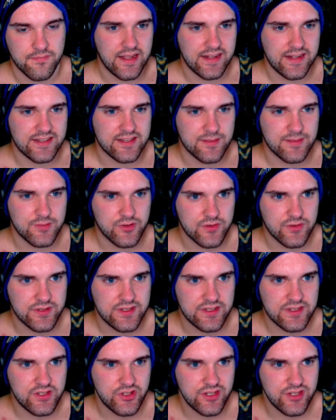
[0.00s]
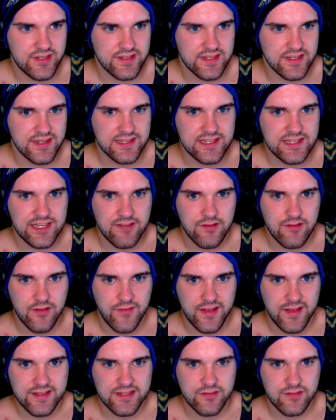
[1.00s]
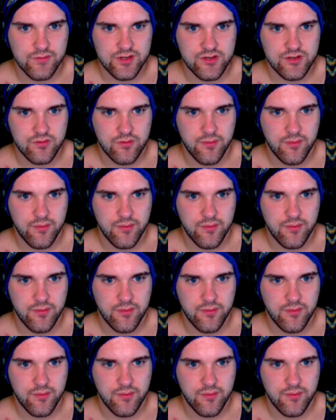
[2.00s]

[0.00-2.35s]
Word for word: In some sources, she is conceived of as the original